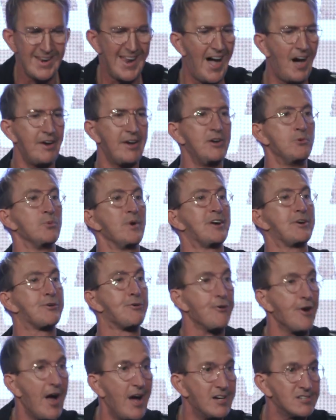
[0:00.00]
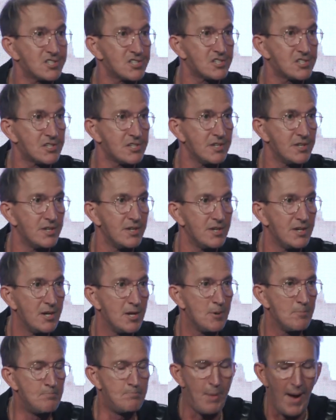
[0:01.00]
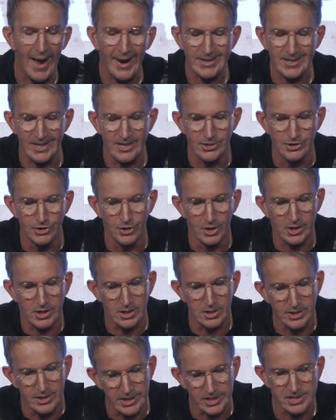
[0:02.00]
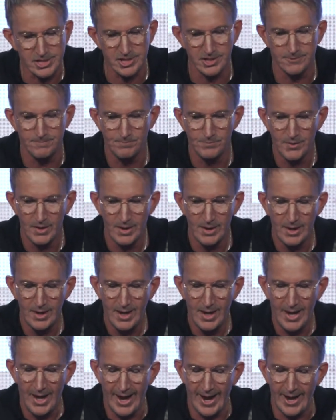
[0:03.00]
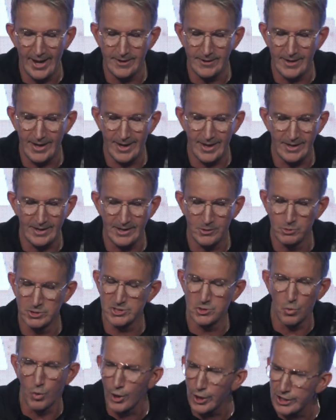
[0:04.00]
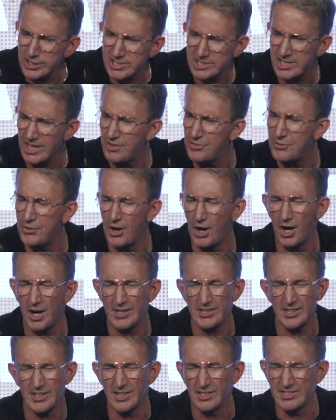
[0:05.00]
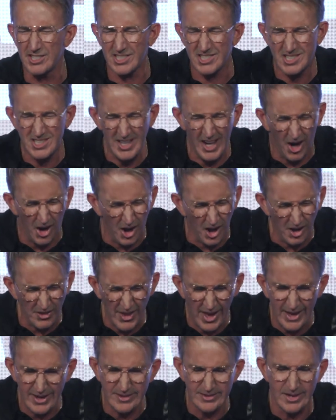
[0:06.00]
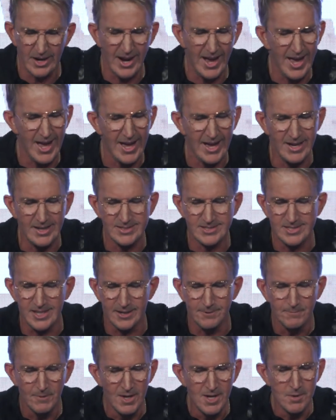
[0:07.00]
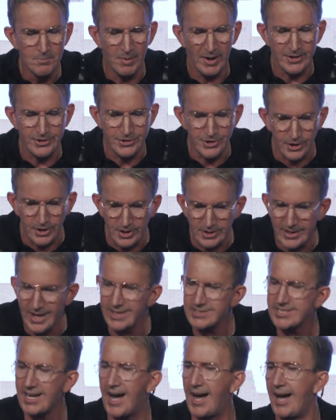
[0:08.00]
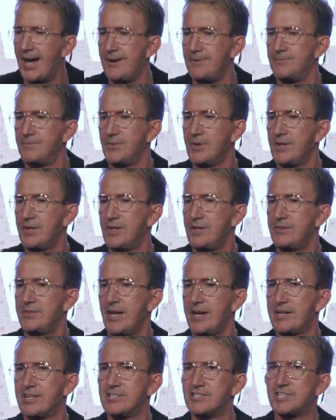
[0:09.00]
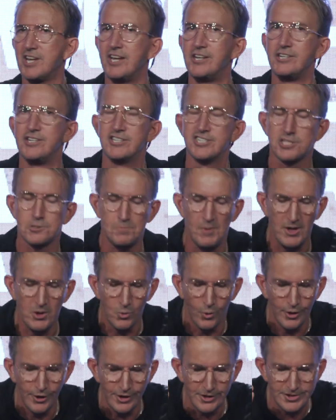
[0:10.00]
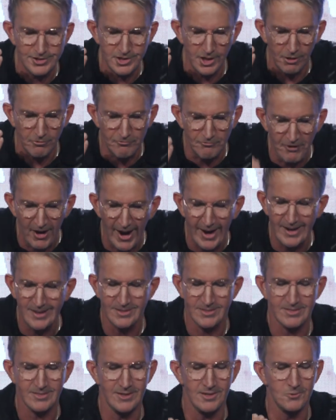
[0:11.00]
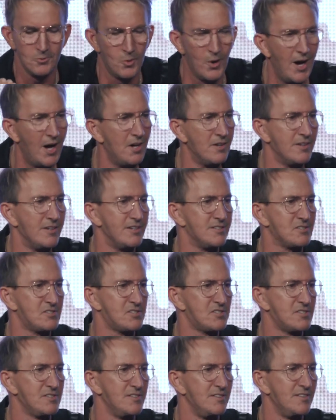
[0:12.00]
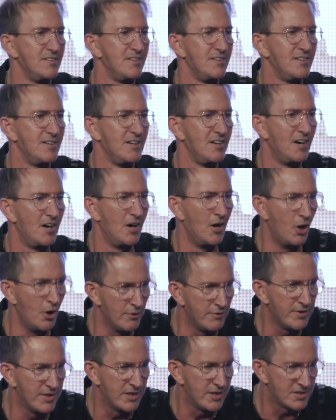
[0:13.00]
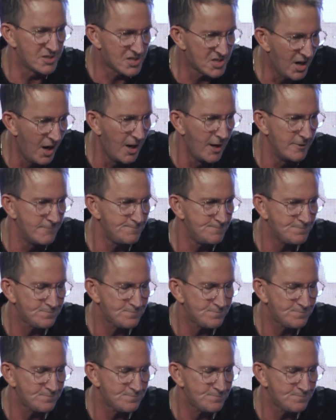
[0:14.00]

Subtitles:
now he regressed back into a condition. And it was worse, they thought, just all that in their heads. But during that time, they continued to speak words of faith and wellness over their son.